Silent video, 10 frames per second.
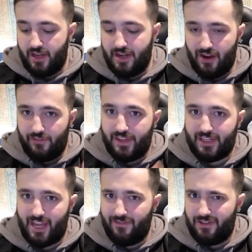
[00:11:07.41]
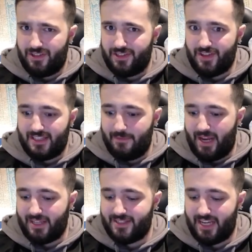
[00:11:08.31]
Now if they even decide to
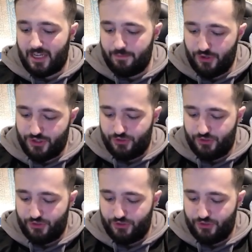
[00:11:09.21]
make a second push,